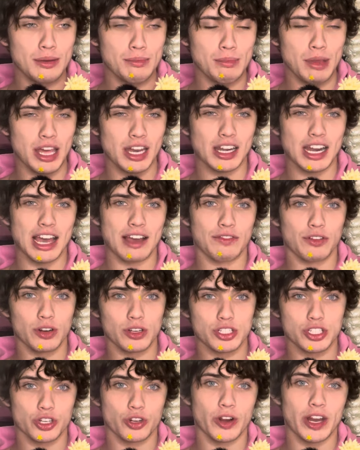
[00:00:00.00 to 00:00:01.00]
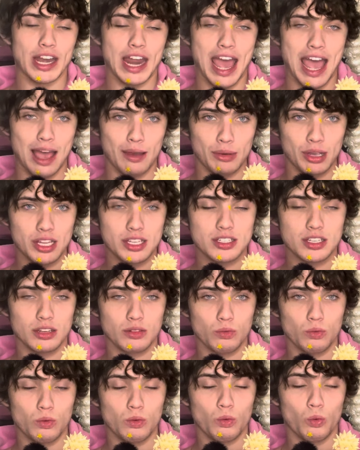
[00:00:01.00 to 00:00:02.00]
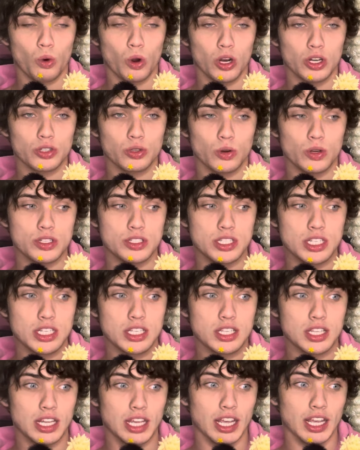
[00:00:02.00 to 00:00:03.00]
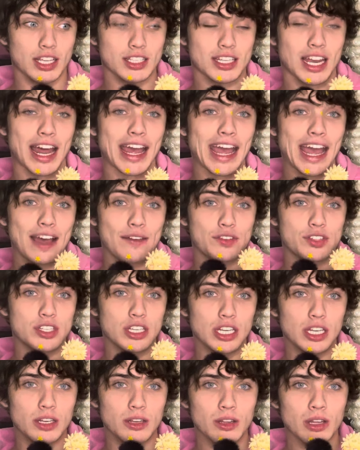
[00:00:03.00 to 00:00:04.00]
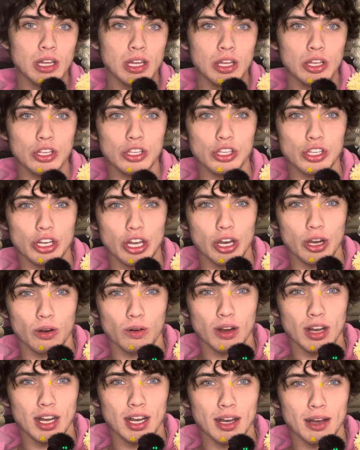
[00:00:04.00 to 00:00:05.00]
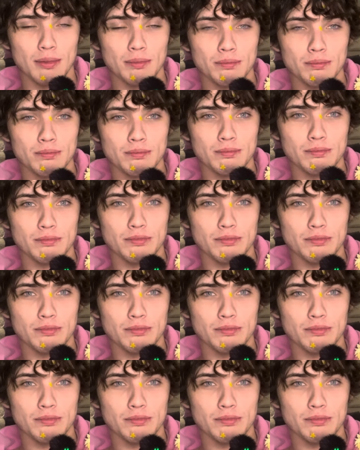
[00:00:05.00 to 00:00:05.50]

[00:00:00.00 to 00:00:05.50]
made an effort to create habits and work towards these things and i have seen you know um,